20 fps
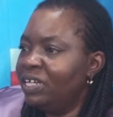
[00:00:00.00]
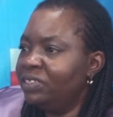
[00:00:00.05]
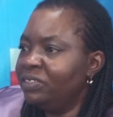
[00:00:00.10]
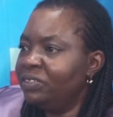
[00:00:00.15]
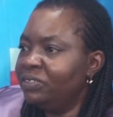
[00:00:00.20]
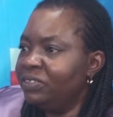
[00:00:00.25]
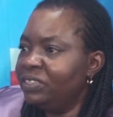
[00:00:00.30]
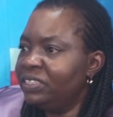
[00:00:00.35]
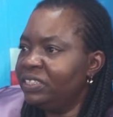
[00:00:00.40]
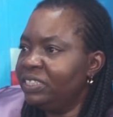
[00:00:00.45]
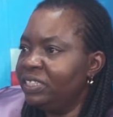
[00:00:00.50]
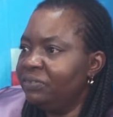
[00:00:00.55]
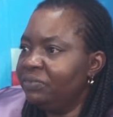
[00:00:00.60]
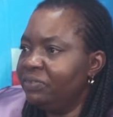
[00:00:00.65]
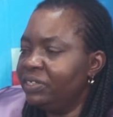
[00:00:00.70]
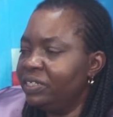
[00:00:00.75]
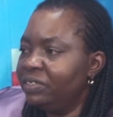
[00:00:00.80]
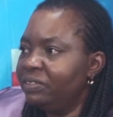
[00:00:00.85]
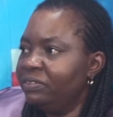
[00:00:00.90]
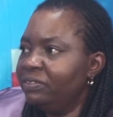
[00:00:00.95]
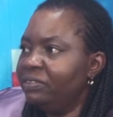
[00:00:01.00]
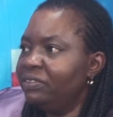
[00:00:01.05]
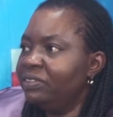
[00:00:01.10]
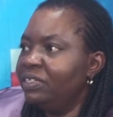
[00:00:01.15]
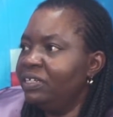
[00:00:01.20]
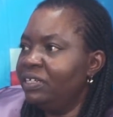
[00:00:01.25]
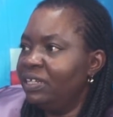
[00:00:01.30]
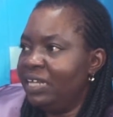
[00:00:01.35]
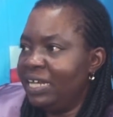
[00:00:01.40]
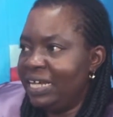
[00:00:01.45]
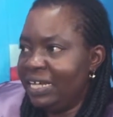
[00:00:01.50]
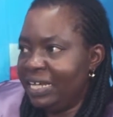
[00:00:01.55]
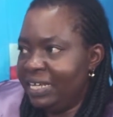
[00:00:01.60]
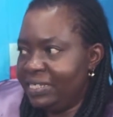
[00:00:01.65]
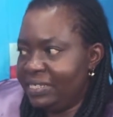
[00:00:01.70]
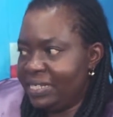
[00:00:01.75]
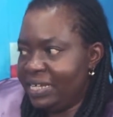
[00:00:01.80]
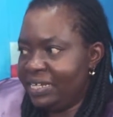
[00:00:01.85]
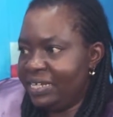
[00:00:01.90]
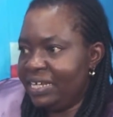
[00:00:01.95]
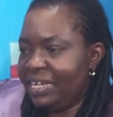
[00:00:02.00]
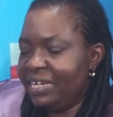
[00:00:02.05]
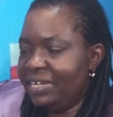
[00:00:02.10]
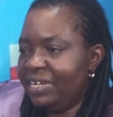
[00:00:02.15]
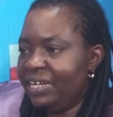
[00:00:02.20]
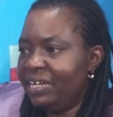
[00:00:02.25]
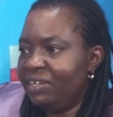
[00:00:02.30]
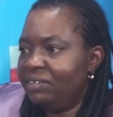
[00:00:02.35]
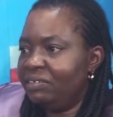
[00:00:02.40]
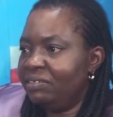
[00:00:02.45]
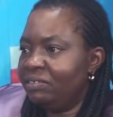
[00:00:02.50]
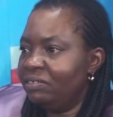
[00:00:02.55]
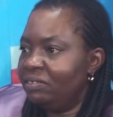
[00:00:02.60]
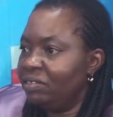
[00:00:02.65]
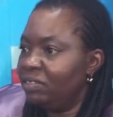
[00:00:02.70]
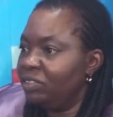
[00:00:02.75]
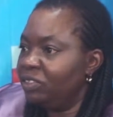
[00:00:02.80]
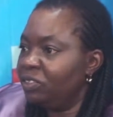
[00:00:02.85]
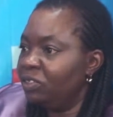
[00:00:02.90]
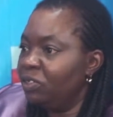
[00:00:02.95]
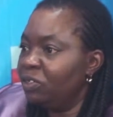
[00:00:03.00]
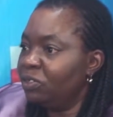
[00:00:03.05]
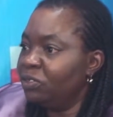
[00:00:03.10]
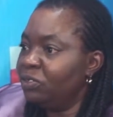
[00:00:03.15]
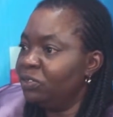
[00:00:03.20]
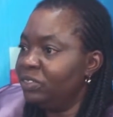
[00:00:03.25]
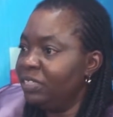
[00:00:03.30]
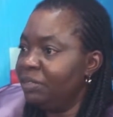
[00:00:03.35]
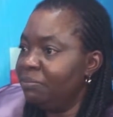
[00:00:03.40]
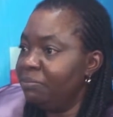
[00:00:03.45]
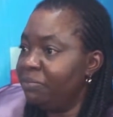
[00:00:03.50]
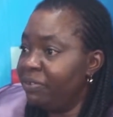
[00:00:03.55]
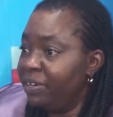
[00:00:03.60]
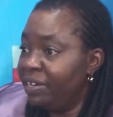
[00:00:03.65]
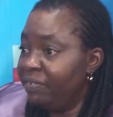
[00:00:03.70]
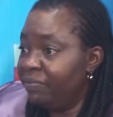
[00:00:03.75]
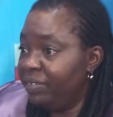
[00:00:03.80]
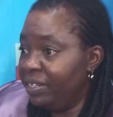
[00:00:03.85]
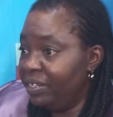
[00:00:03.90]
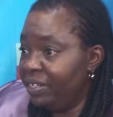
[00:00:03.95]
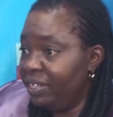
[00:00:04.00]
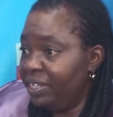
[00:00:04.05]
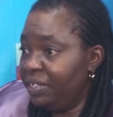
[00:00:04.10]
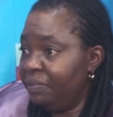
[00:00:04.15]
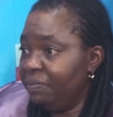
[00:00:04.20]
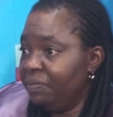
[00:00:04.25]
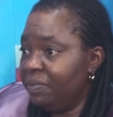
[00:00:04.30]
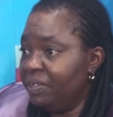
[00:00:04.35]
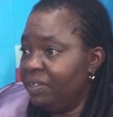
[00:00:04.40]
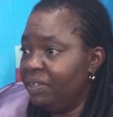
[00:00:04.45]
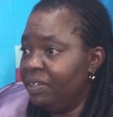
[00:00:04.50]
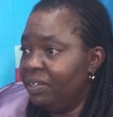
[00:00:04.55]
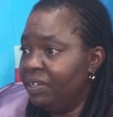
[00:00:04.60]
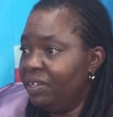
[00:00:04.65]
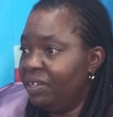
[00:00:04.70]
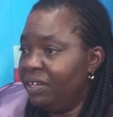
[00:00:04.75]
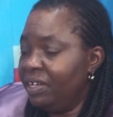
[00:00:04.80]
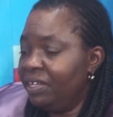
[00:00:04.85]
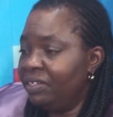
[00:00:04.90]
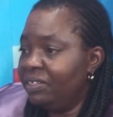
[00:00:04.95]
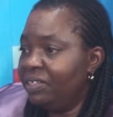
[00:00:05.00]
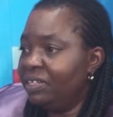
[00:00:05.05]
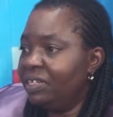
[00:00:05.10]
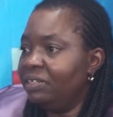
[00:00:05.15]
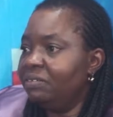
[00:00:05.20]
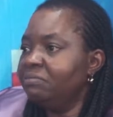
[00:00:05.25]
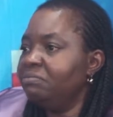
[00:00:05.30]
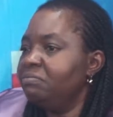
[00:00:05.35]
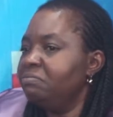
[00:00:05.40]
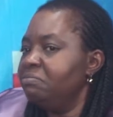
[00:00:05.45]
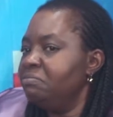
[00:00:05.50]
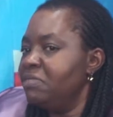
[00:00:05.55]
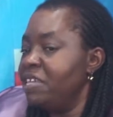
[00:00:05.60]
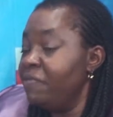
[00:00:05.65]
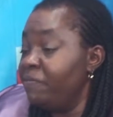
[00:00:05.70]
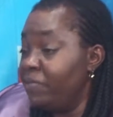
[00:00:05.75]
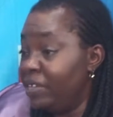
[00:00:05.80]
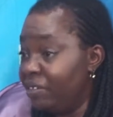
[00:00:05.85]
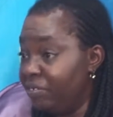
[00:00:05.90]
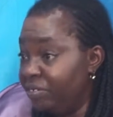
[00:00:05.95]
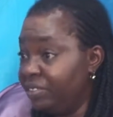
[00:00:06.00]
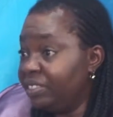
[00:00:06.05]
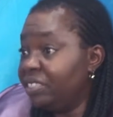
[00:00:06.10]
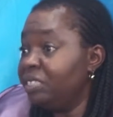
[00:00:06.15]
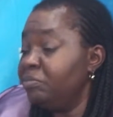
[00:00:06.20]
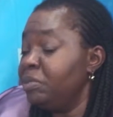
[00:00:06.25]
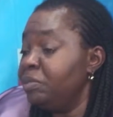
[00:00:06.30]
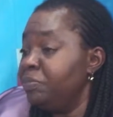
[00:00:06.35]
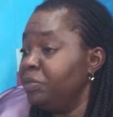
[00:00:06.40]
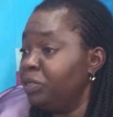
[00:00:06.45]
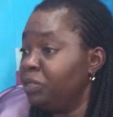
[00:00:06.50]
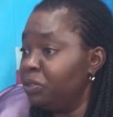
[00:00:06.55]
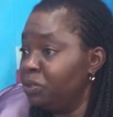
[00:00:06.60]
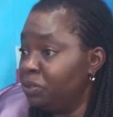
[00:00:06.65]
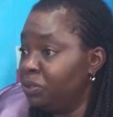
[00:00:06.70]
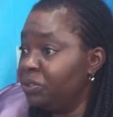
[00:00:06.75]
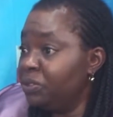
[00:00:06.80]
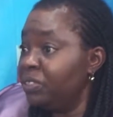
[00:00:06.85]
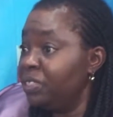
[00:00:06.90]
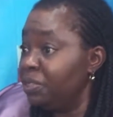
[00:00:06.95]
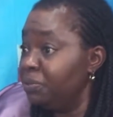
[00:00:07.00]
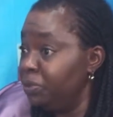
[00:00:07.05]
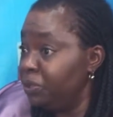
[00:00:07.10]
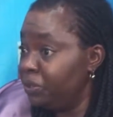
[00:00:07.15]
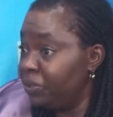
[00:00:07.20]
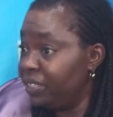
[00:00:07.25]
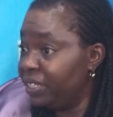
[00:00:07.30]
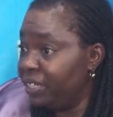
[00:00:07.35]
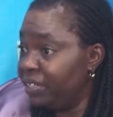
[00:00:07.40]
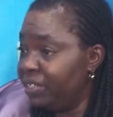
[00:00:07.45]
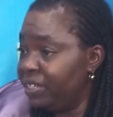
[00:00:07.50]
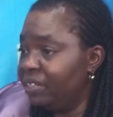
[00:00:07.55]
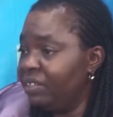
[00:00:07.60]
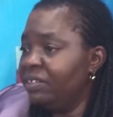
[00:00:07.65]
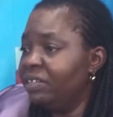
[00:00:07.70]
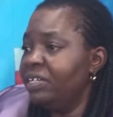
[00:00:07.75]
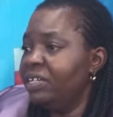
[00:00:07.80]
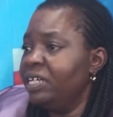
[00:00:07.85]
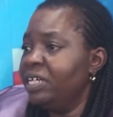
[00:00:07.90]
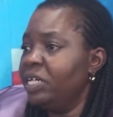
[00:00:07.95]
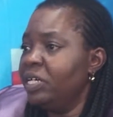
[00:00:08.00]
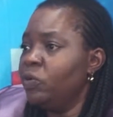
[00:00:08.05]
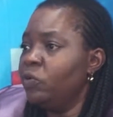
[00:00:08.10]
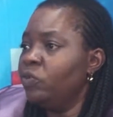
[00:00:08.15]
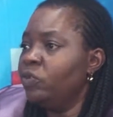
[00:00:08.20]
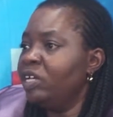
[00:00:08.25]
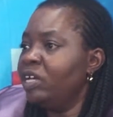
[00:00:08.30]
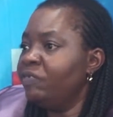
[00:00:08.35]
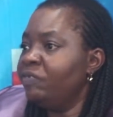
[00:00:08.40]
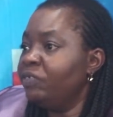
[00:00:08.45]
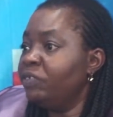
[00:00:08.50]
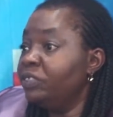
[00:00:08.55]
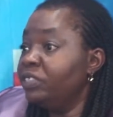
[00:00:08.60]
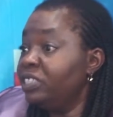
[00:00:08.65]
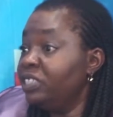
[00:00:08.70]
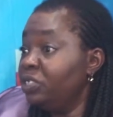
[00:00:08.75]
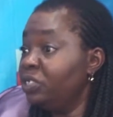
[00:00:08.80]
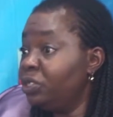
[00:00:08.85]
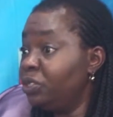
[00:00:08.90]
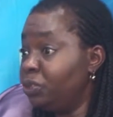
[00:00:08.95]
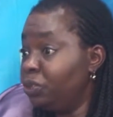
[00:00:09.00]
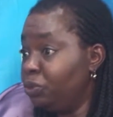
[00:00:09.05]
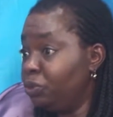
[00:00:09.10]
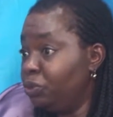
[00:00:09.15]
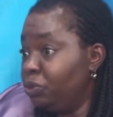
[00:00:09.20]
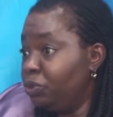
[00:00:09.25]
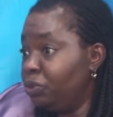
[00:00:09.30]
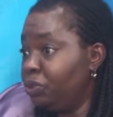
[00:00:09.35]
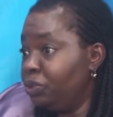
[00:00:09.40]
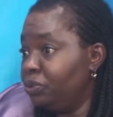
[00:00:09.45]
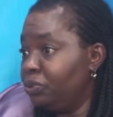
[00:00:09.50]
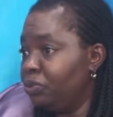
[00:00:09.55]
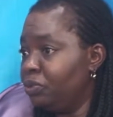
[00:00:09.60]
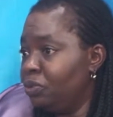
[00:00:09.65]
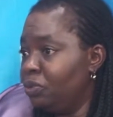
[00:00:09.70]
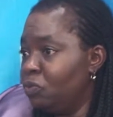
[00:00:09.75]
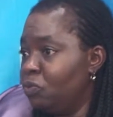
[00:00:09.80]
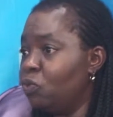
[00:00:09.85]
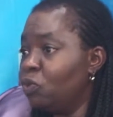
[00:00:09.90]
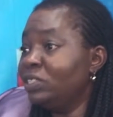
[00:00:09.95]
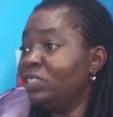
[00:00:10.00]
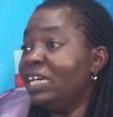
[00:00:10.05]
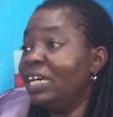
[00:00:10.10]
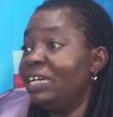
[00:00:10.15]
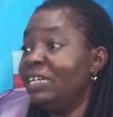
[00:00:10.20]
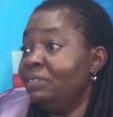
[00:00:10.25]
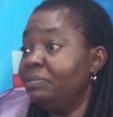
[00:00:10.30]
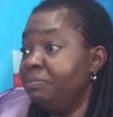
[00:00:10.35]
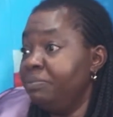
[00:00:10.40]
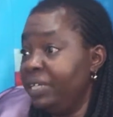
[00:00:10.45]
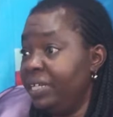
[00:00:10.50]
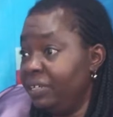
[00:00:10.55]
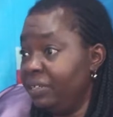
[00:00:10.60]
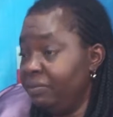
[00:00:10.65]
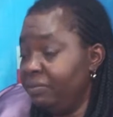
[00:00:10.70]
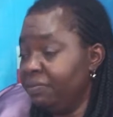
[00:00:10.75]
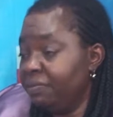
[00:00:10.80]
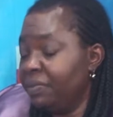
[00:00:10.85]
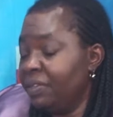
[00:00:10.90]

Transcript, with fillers: her to say, well, like he said earlier, talk to them privately, and then if there is need, maybe talk to them together. We would have understood what had been,